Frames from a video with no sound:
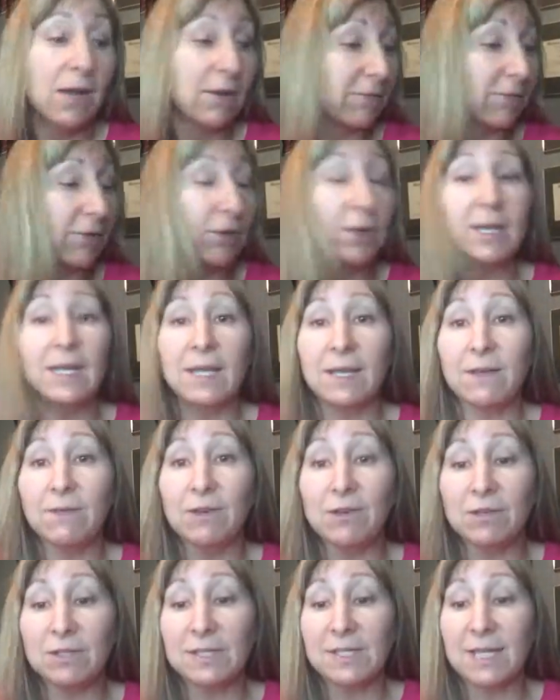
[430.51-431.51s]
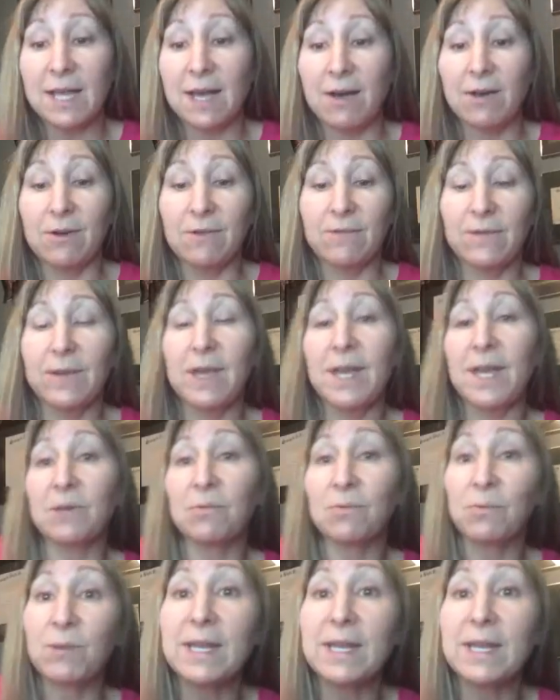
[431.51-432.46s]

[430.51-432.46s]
forgive yourself and